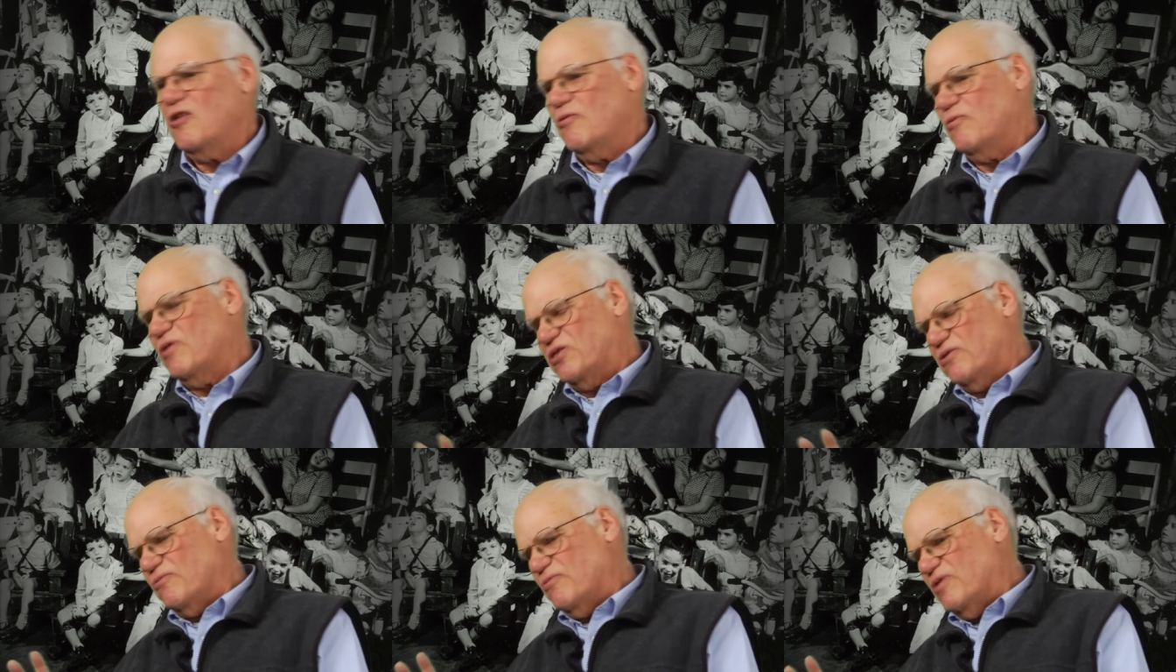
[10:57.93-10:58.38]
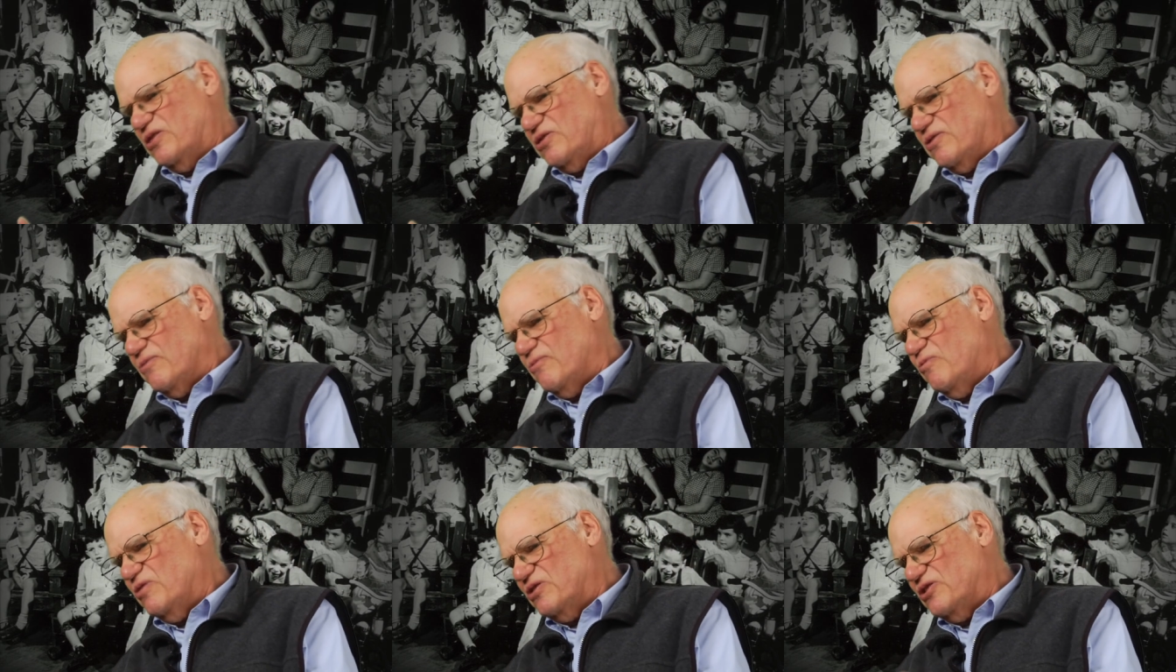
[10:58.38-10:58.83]
with, with,
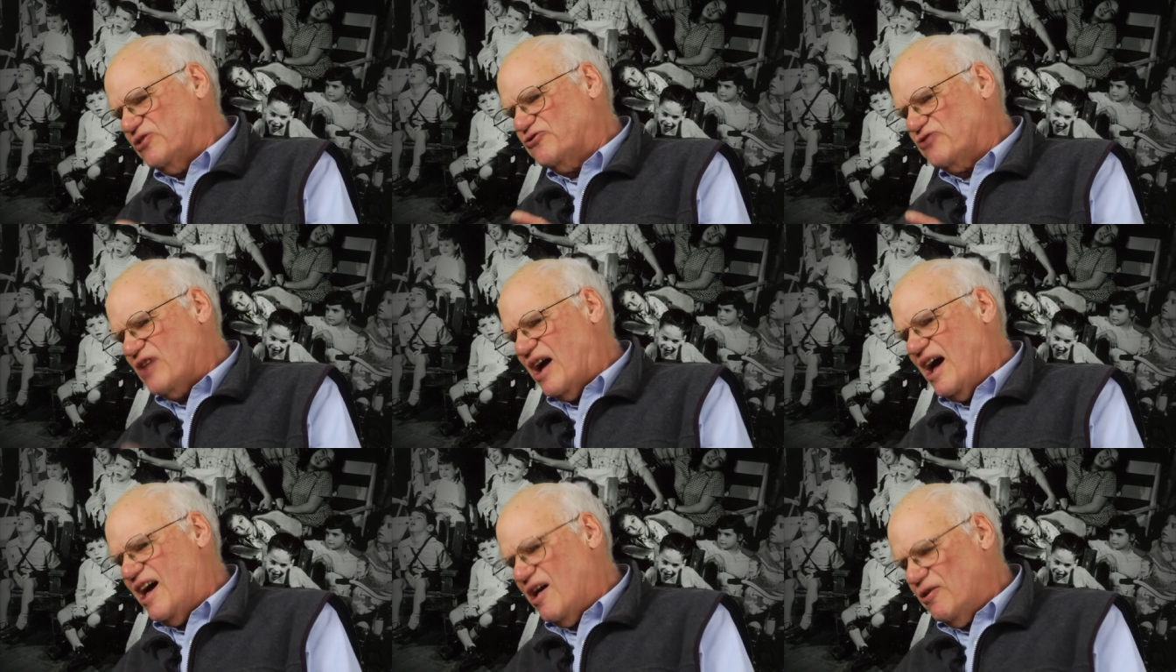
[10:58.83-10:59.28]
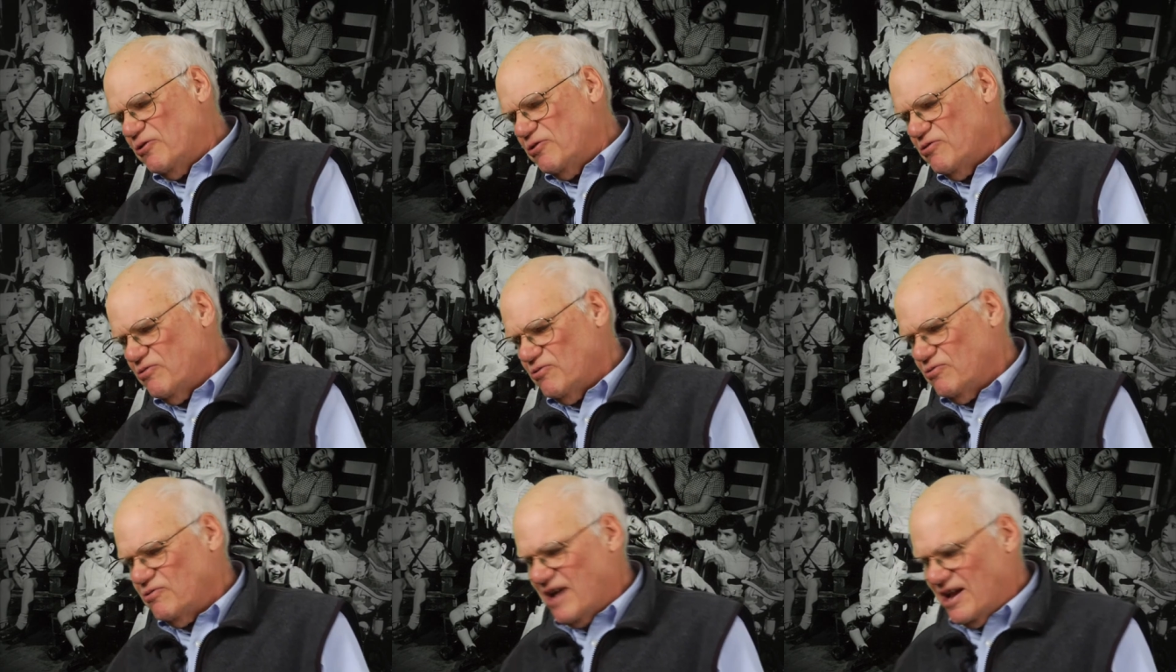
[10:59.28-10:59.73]
with a child
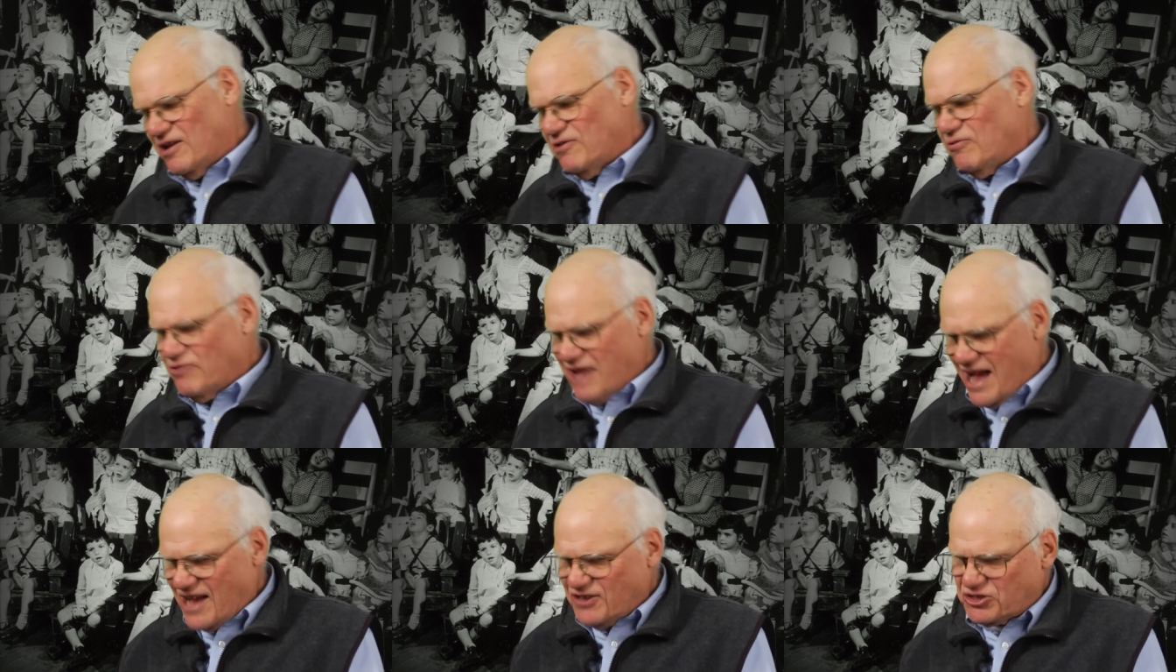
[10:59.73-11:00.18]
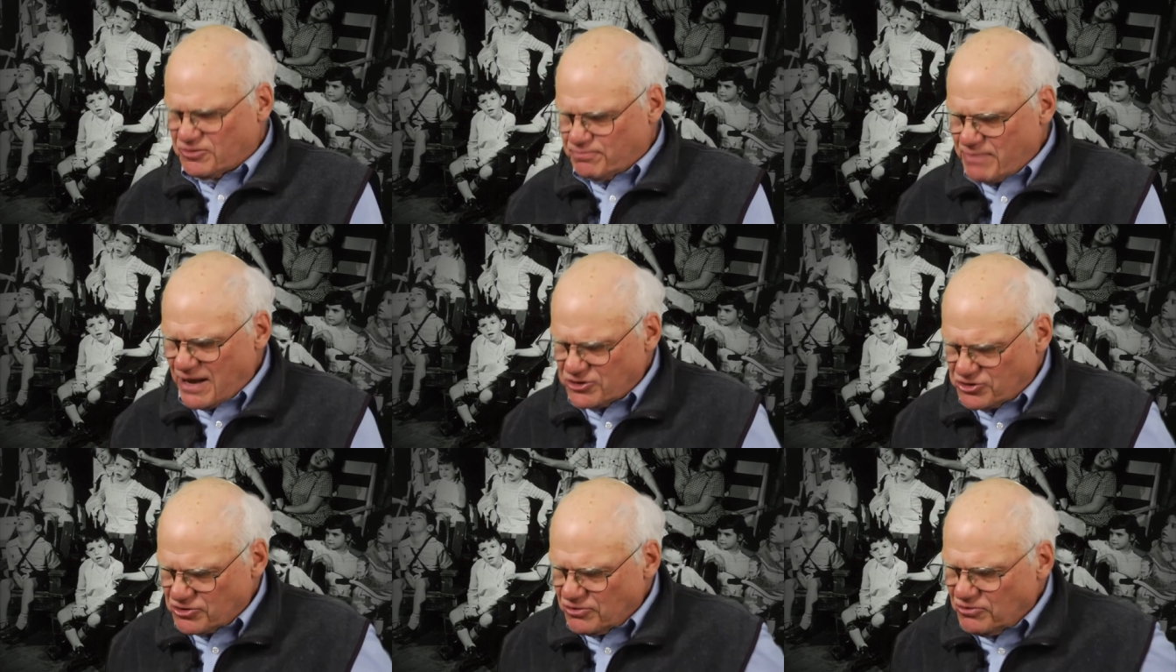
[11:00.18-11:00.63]
who, who has
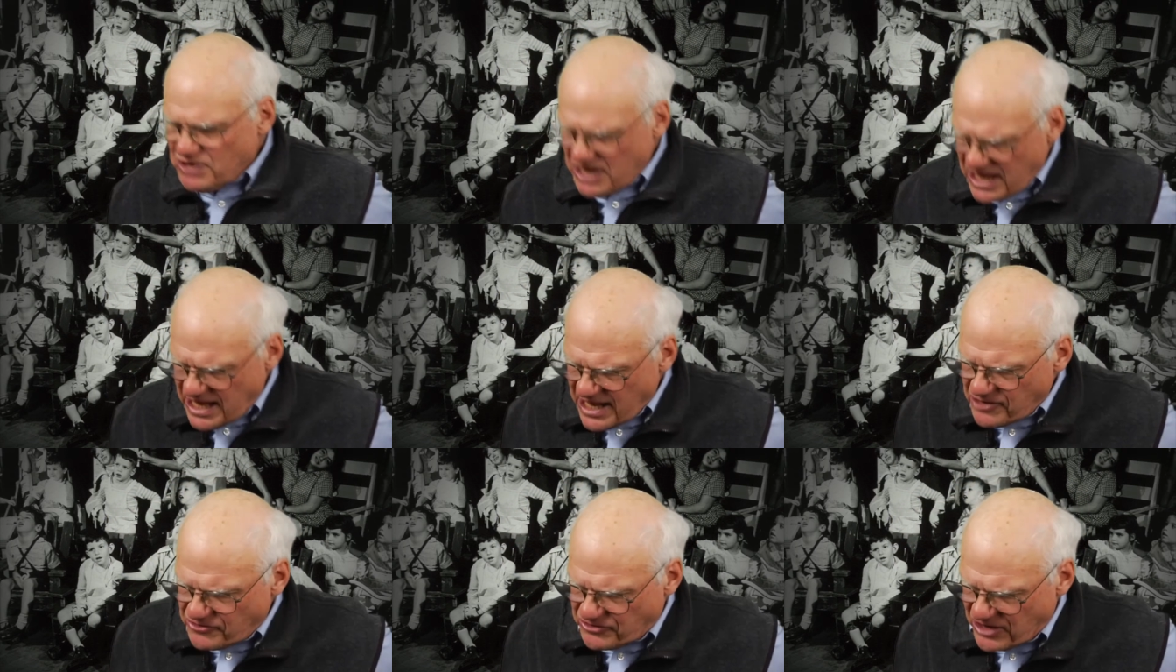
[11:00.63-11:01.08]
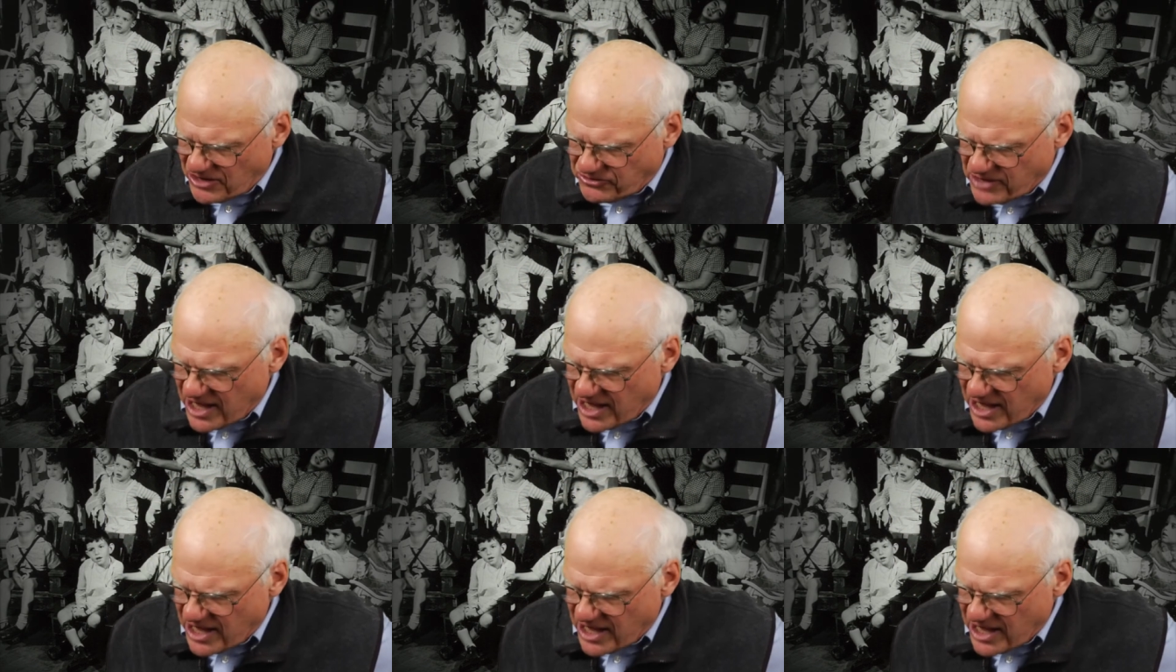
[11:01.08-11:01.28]
special needs, as